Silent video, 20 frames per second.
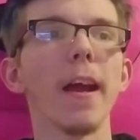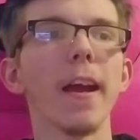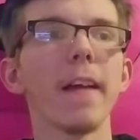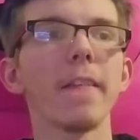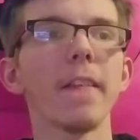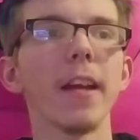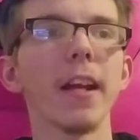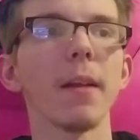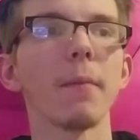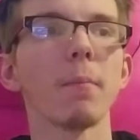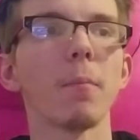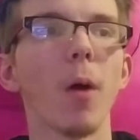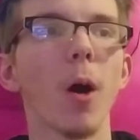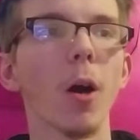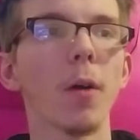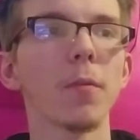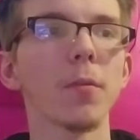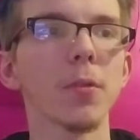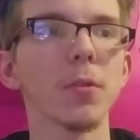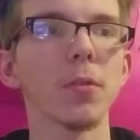And then in
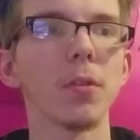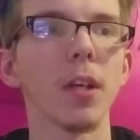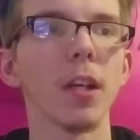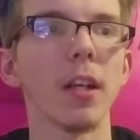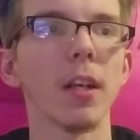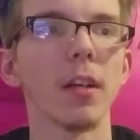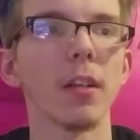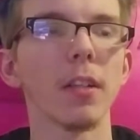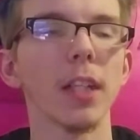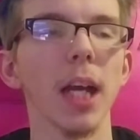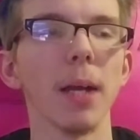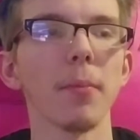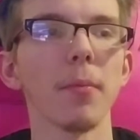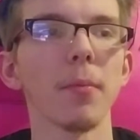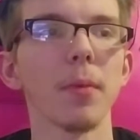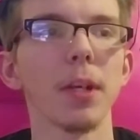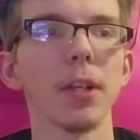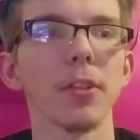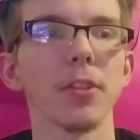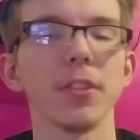Marvel, in
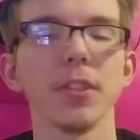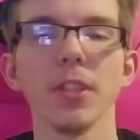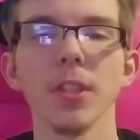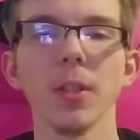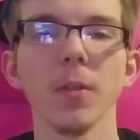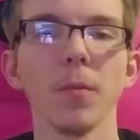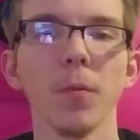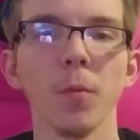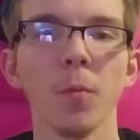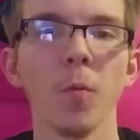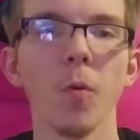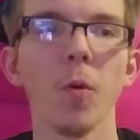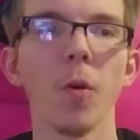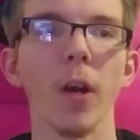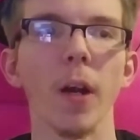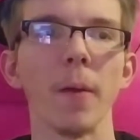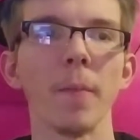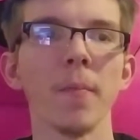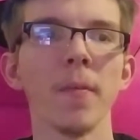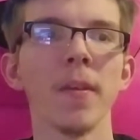Captain America's Civil
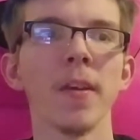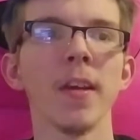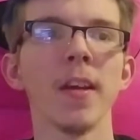War,